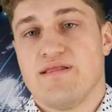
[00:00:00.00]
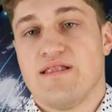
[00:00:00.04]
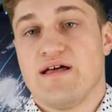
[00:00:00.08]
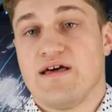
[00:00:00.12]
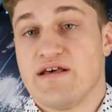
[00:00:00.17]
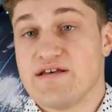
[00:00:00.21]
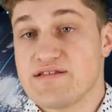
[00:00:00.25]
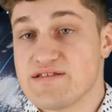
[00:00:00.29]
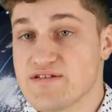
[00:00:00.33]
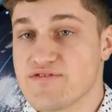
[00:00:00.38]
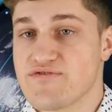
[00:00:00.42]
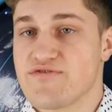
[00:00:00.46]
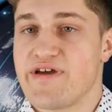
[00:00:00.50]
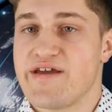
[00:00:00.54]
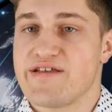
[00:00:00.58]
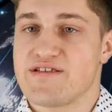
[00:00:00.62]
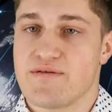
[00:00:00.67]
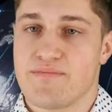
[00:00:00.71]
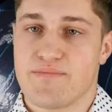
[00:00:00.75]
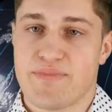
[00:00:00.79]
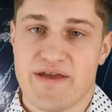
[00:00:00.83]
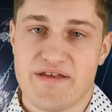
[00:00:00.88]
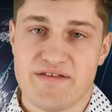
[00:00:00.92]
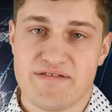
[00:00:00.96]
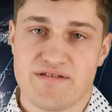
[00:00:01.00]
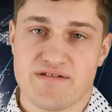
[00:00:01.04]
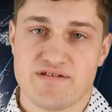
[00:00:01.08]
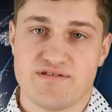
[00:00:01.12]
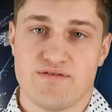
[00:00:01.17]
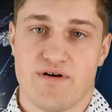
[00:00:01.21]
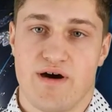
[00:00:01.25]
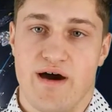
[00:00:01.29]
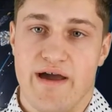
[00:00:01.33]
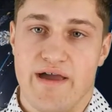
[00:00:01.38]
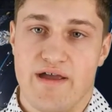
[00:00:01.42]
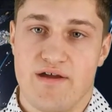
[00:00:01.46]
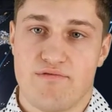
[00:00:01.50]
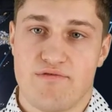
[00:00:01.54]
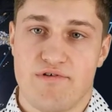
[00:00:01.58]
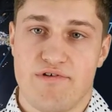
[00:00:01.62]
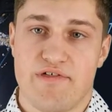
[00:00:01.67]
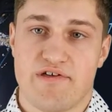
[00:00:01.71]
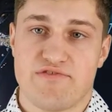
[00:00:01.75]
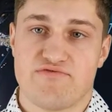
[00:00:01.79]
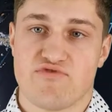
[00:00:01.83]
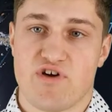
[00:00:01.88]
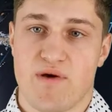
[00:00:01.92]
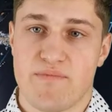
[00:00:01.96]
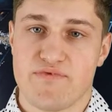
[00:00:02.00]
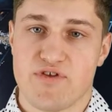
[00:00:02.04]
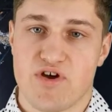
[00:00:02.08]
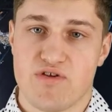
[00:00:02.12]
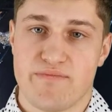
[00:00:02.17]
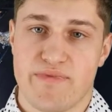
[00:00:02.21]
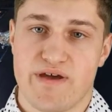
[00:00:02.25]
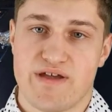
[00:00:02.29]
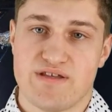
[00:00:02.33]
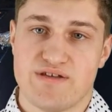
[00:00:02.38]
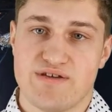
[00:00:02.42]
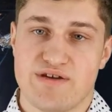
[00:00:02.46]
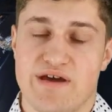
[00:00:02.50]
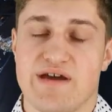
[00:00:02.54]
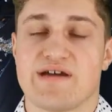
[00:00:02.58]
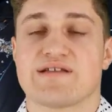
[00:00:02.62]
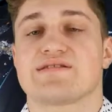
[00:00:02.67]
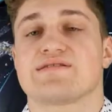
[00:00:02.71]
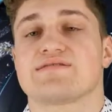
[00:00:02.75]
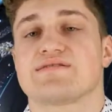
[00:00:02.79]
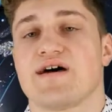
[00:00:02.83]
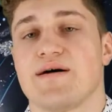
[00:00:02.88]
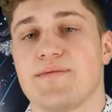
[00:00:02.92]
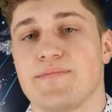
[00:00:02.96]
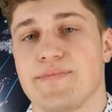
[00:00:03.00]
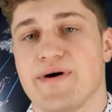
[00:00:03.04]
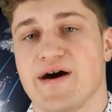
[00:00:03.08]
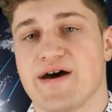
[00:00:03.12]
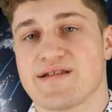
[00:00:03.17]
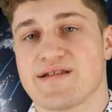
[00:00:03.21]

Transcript: Let us create a basic UI with a drop-down menu and some